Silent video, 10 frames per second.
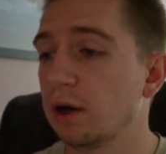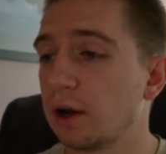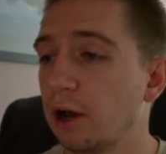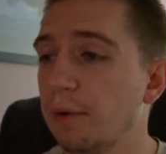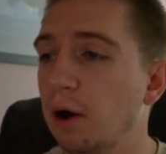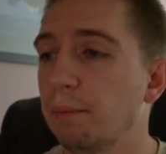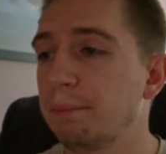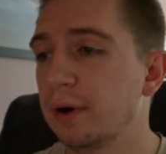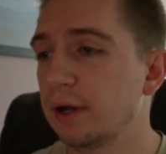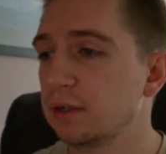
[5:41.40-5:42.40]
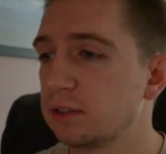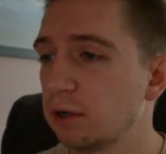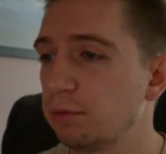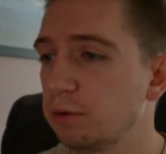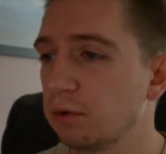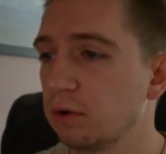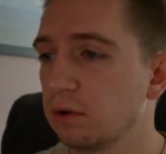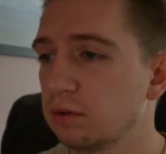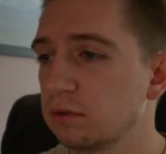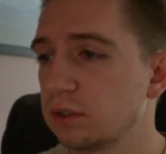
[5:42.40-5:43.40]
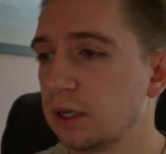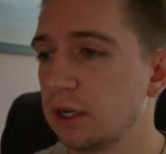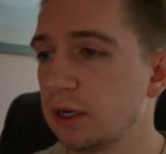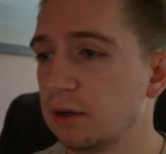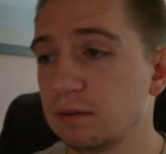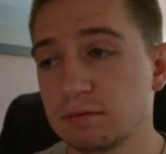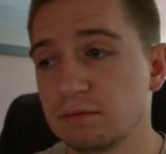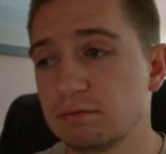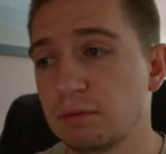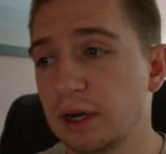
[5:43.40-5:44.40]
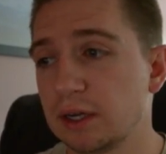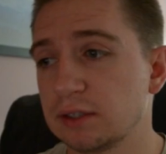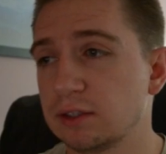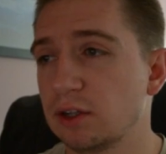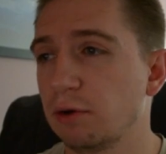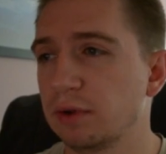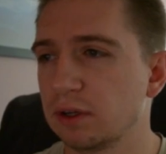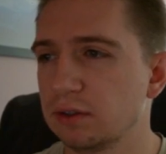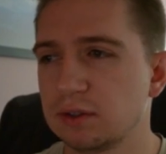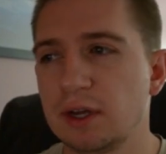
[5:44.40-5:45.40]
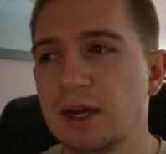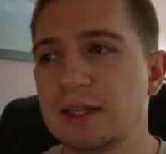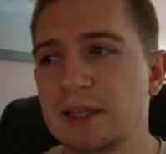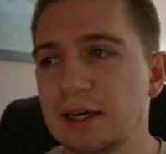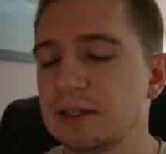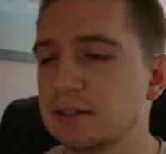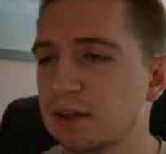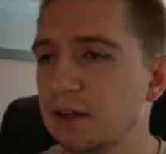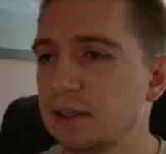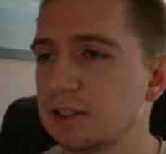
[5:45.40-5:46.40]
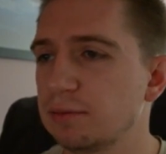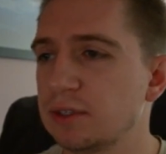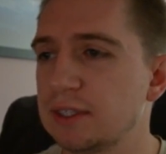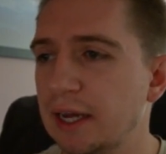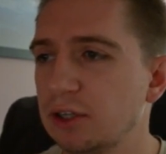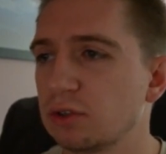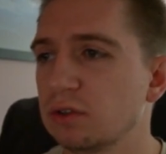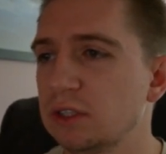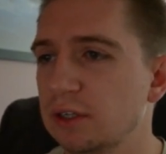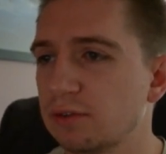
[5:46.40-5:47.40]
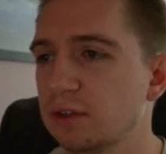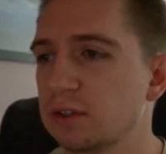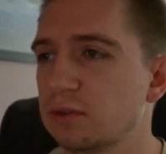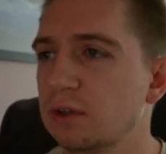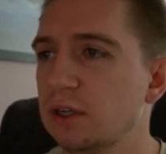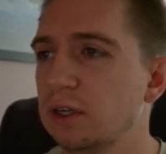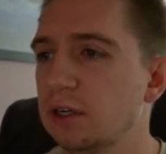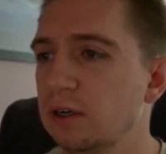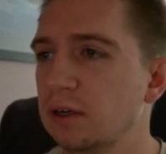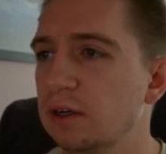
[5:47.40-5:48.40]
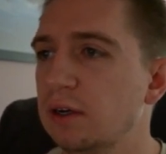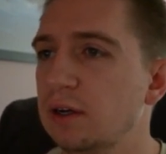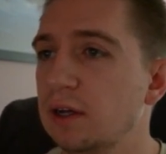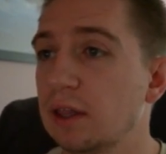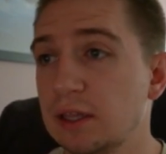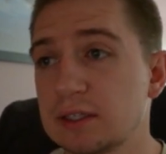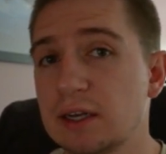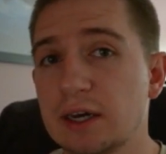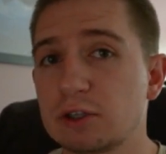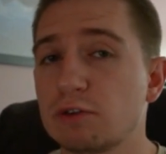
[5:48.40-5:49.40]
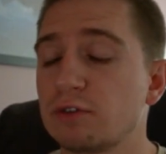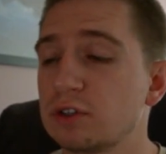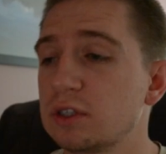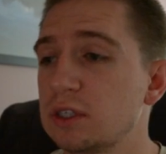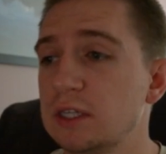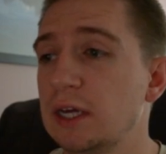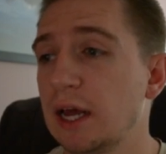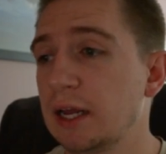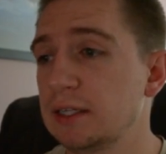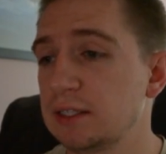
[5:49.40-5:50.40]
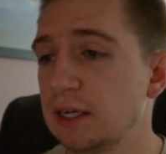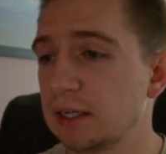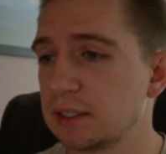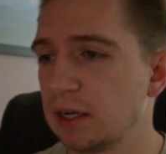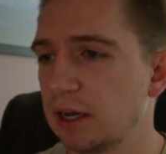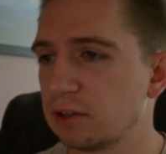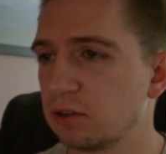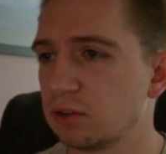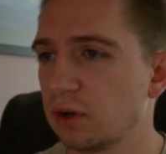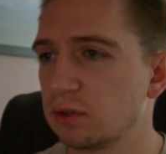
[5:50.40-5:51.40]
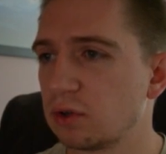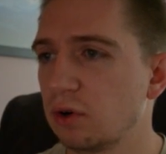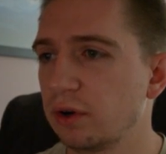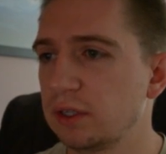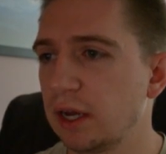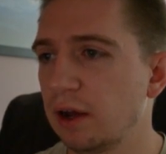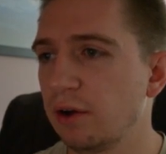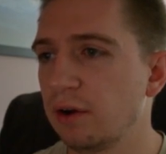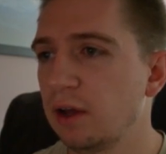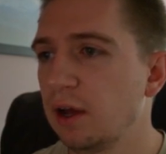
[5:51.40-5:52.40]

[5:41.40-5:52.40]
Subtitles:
come out. But some people say, my guess is no, because that is a substantial difference in this connector versus the NACS connector. So I was scrolling down.